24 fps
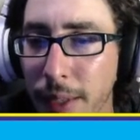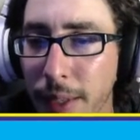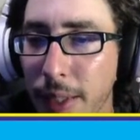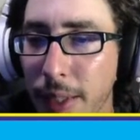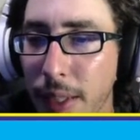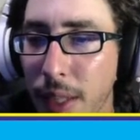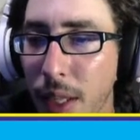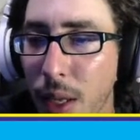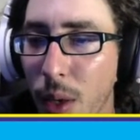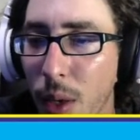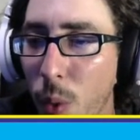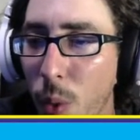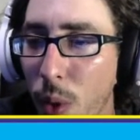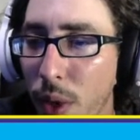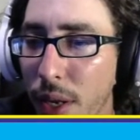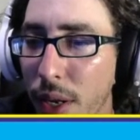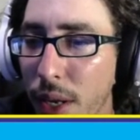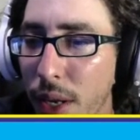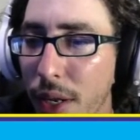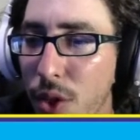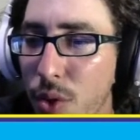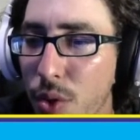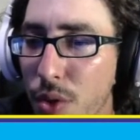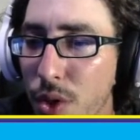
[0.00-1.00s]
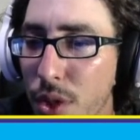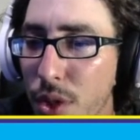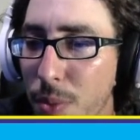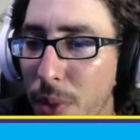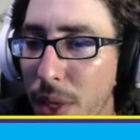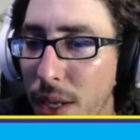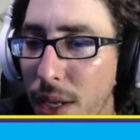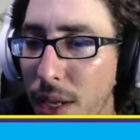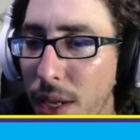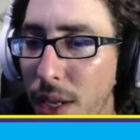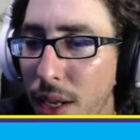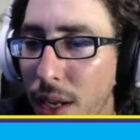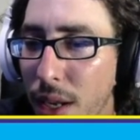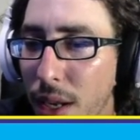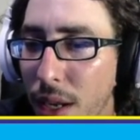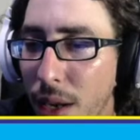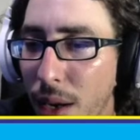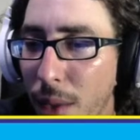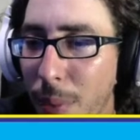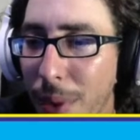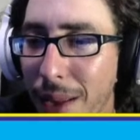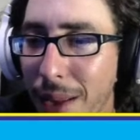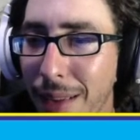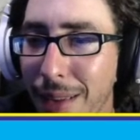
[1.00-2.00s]
What interests me
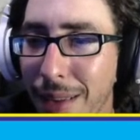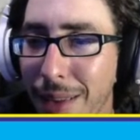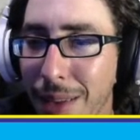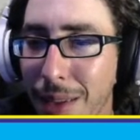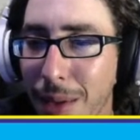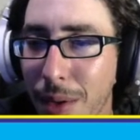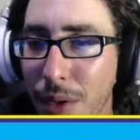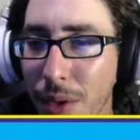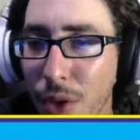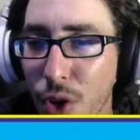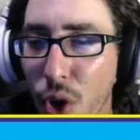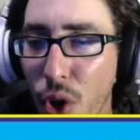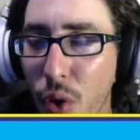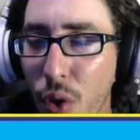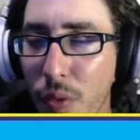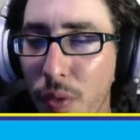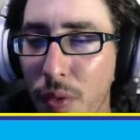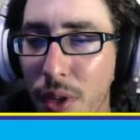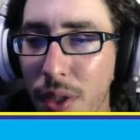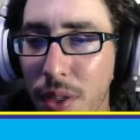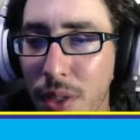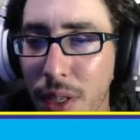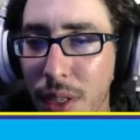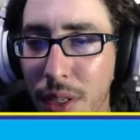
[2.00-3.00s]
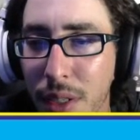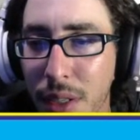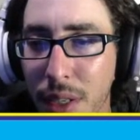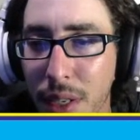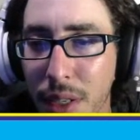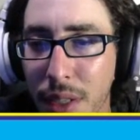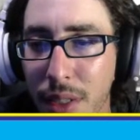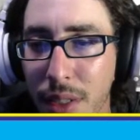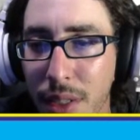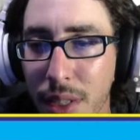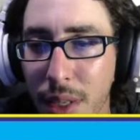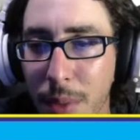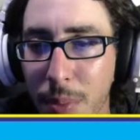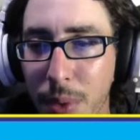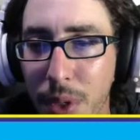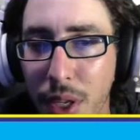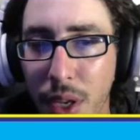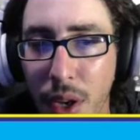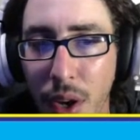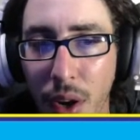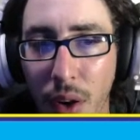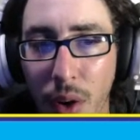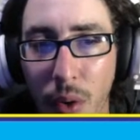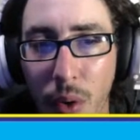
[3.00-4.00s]
about Novus
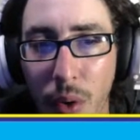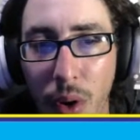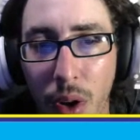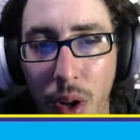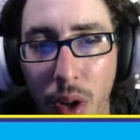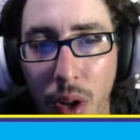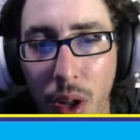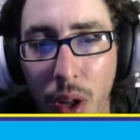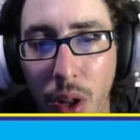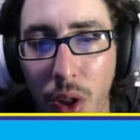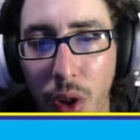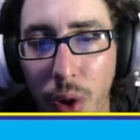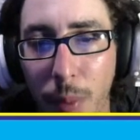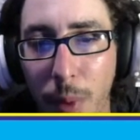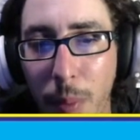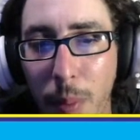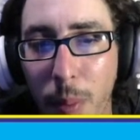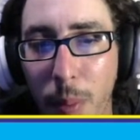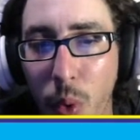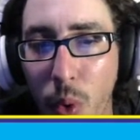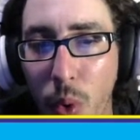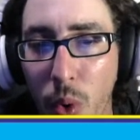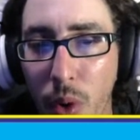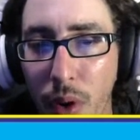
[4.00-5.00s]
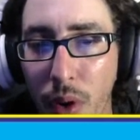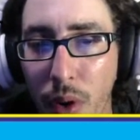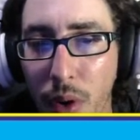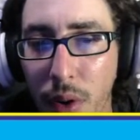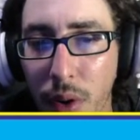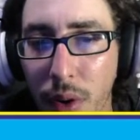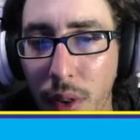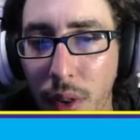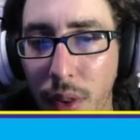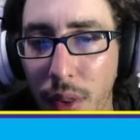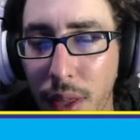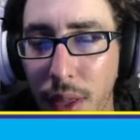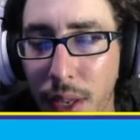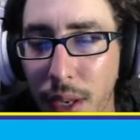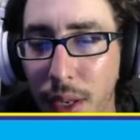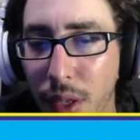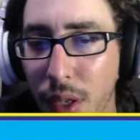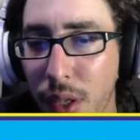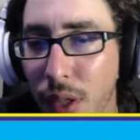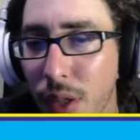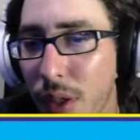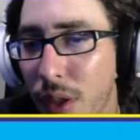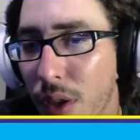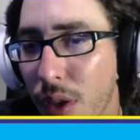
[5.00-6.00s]
Inceptio a little bit more than
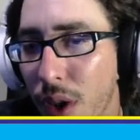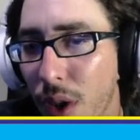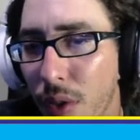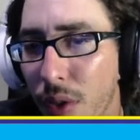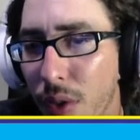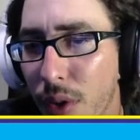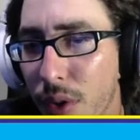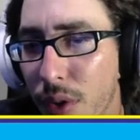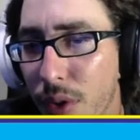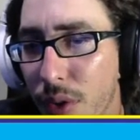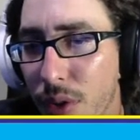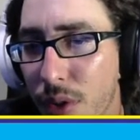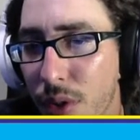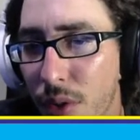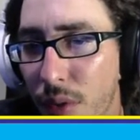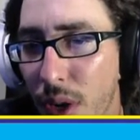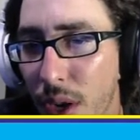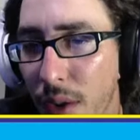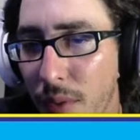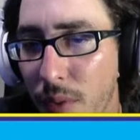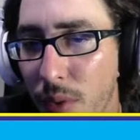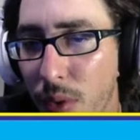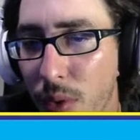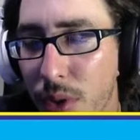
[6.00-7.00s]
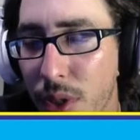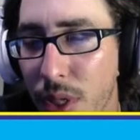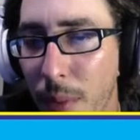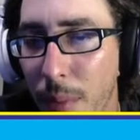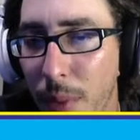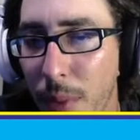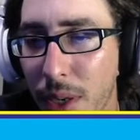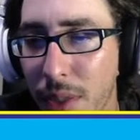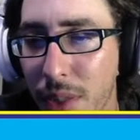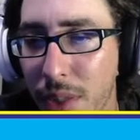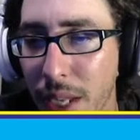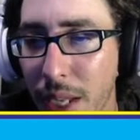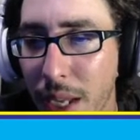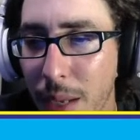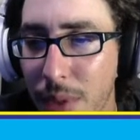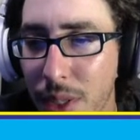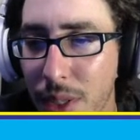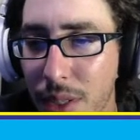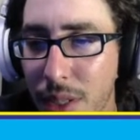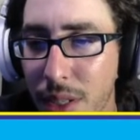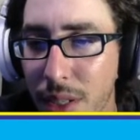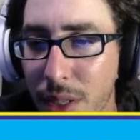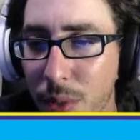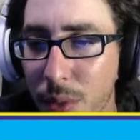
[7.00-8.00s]
other survival sandbox games is
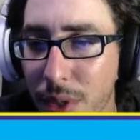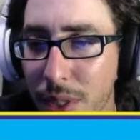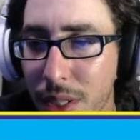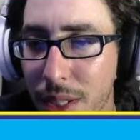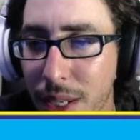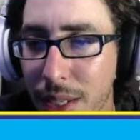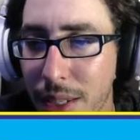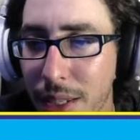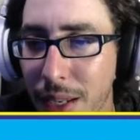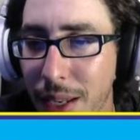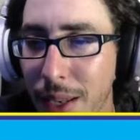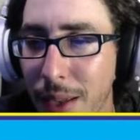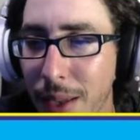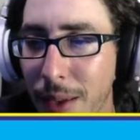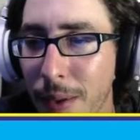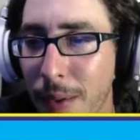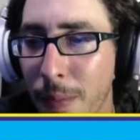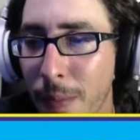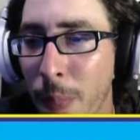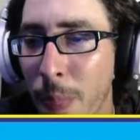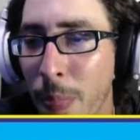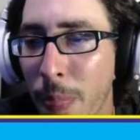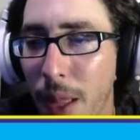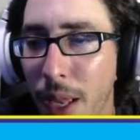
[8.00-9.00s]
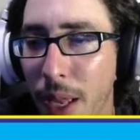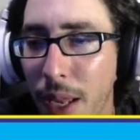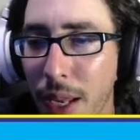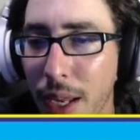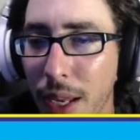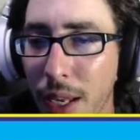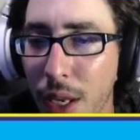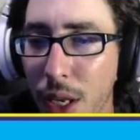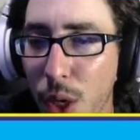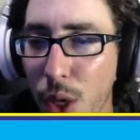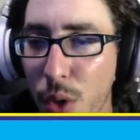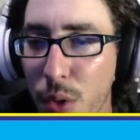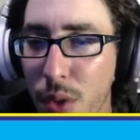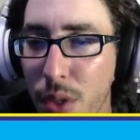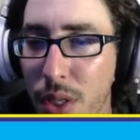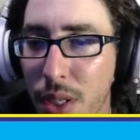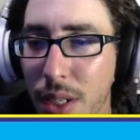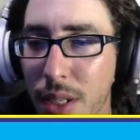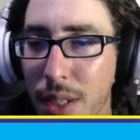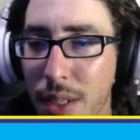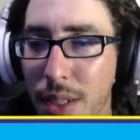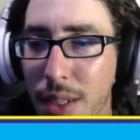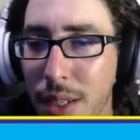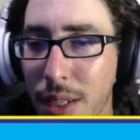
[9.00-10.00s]
this one says it
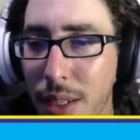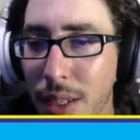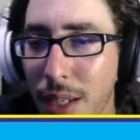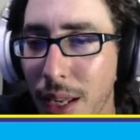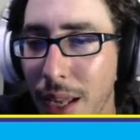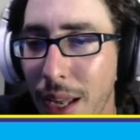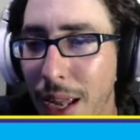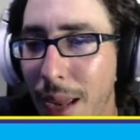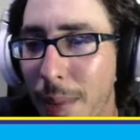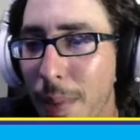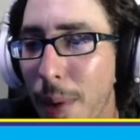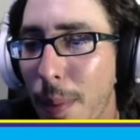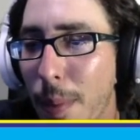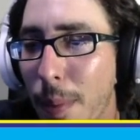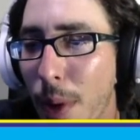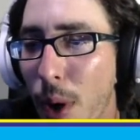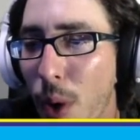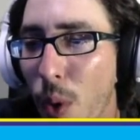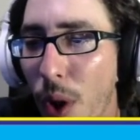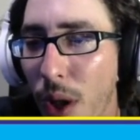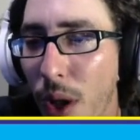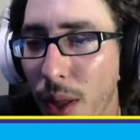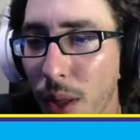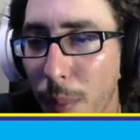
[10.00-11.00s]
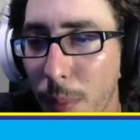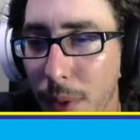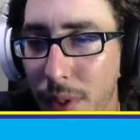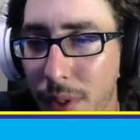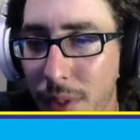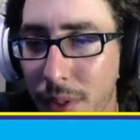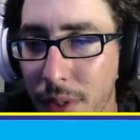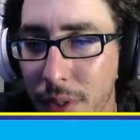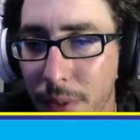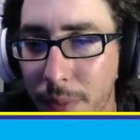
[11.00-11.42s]
uses MMO elements.